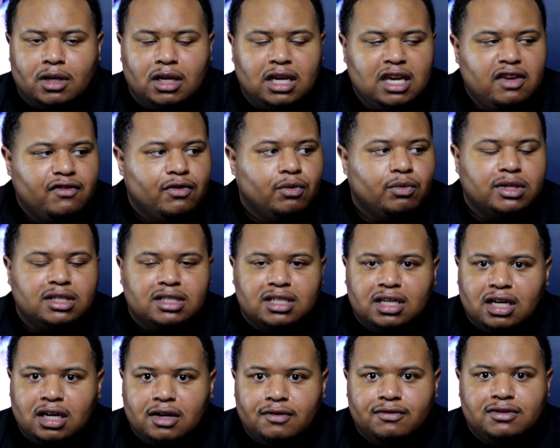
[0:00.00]
Even when
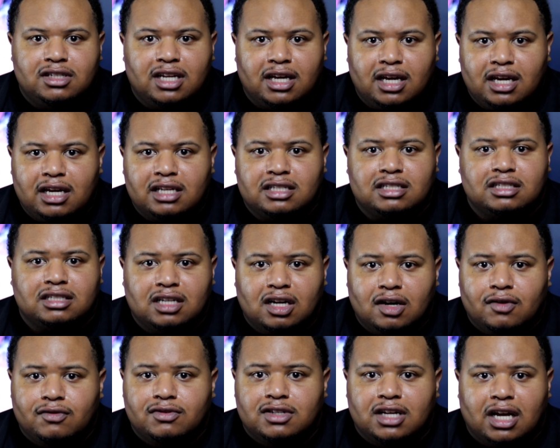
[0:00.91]
tough days and
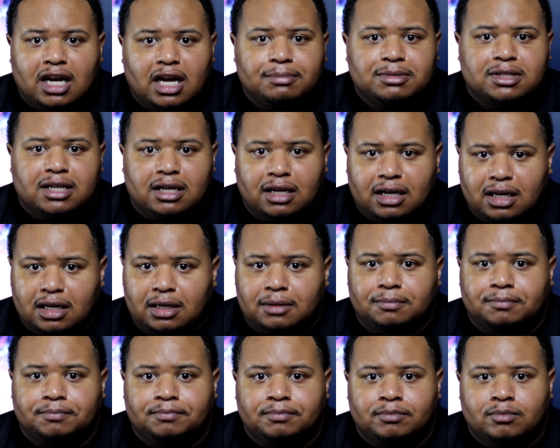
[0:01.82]
tough times
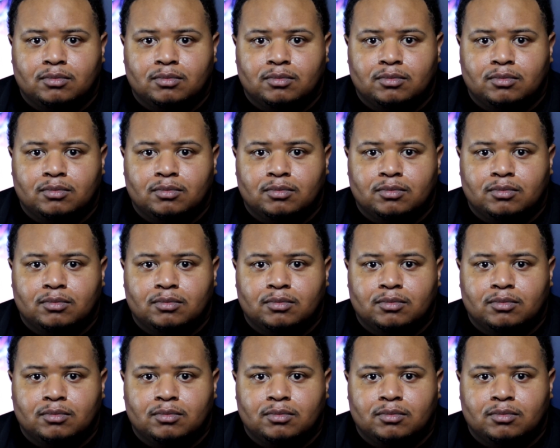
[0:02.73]
come,